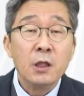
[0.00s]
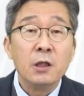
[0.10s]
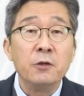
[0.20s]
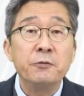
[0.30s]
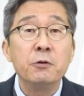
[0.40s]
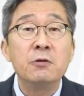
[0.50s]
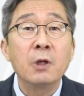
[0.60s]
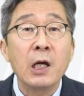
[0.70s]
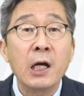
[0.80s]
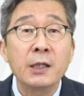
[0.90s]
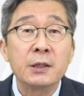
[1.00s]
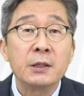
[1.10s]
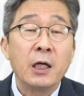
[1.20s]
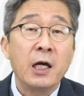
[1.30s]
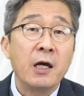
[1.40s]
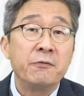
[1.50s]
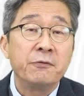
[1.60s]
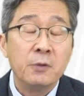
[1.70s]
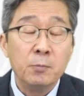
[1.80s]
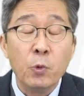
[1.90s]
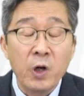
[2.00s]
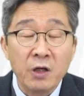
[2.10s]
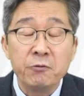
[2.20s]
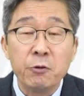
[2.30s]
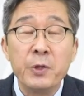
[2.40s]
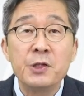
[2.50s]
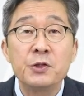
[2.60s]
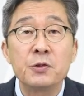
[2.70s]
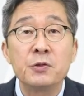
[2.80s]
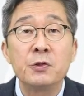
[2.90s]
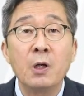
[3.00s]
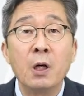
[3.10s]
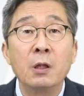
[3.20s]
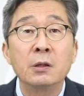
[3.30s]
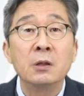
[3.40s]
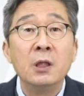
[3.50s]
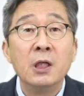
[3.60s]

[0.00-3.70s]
If you would like have more information on